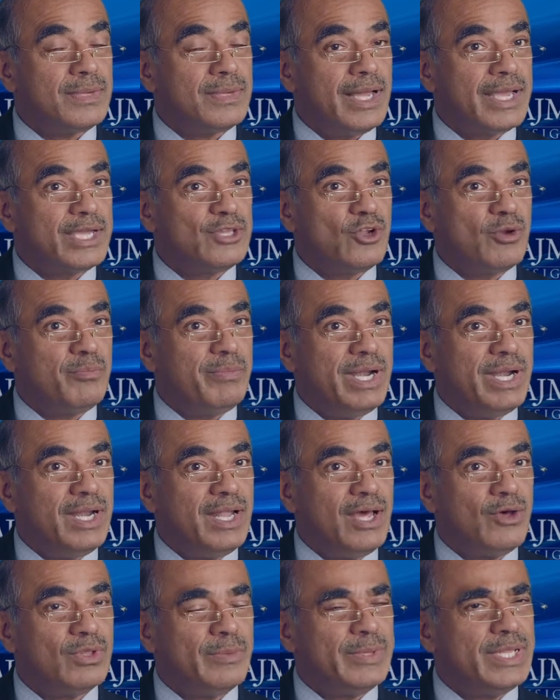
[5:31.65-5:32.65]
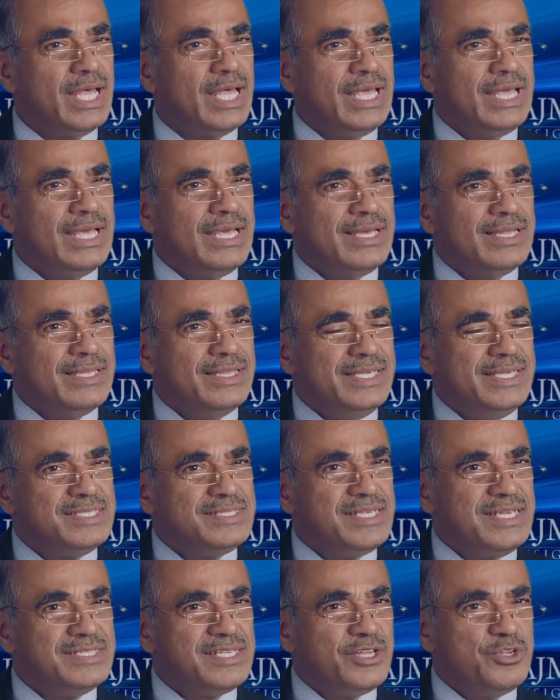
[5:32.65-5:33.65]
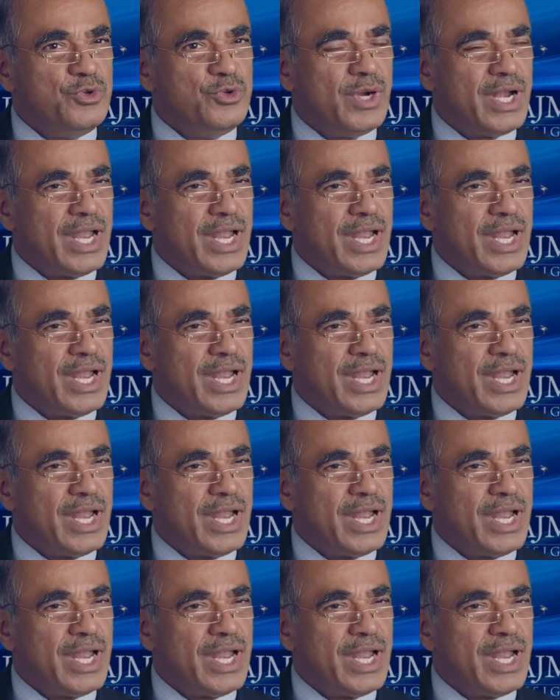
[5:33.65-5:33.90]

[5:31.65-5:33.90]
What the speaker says: I cannot bend down. I mean, these things that you